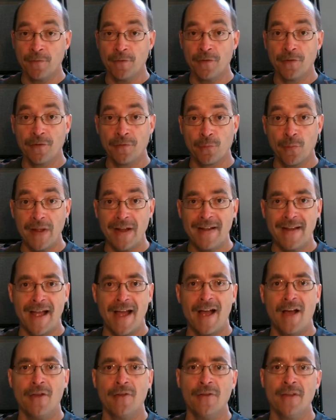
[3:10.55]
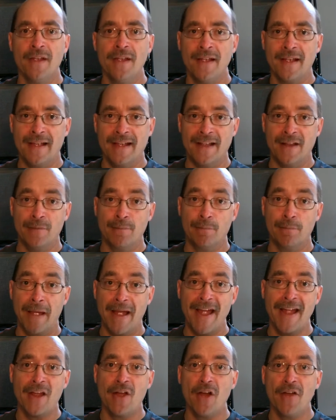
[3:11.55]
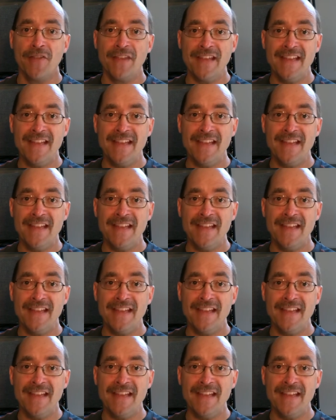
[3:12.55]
swing down and bang on